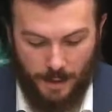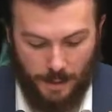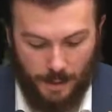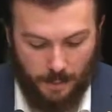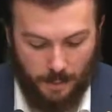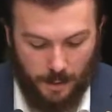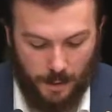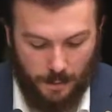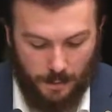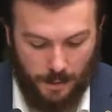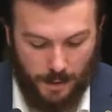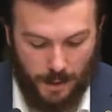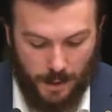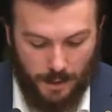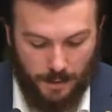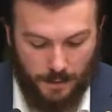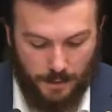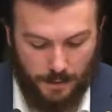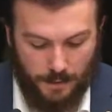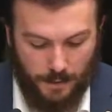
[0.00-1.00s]

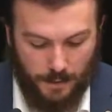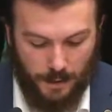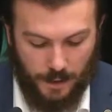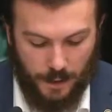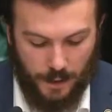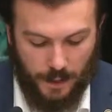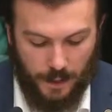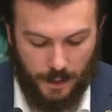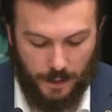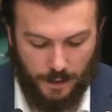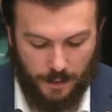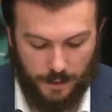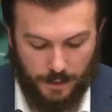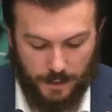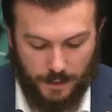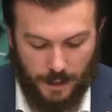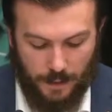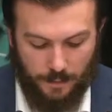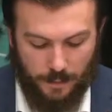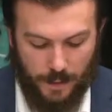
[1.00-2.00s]
appropriates
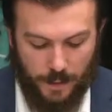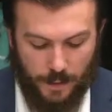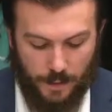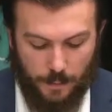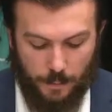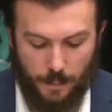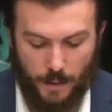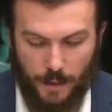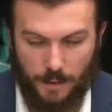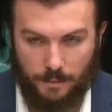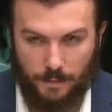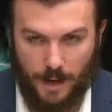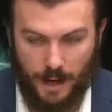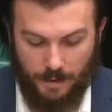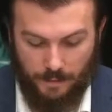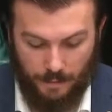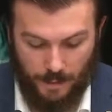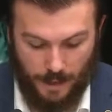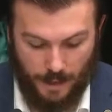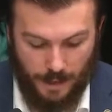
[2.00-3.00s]

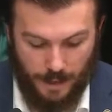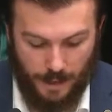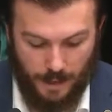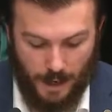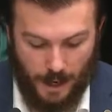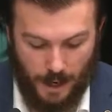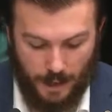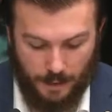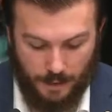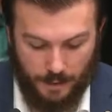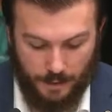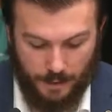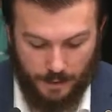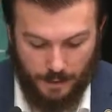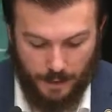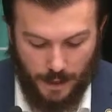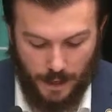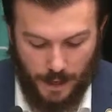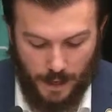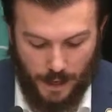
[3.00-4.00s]
$7.5
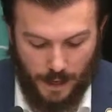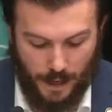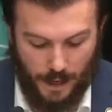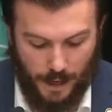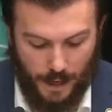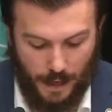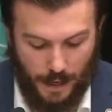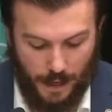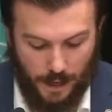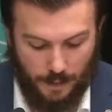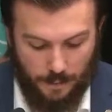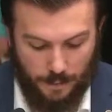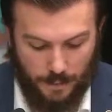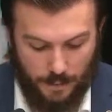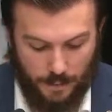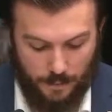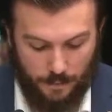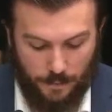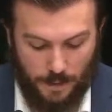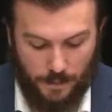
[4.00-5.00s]
million
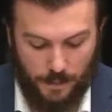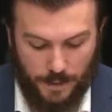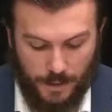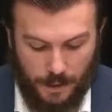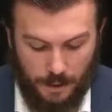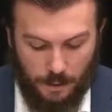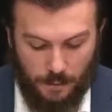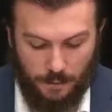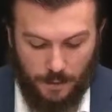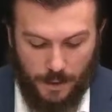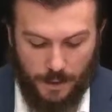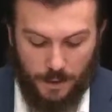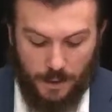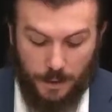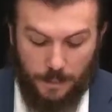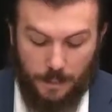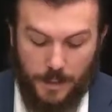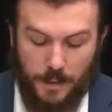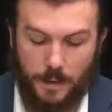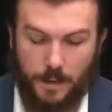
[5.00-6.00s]
from the General Fund of the
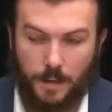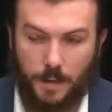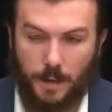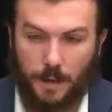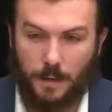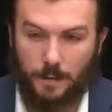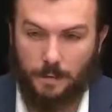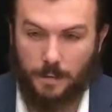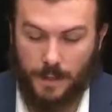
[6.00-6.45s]
Commissioner of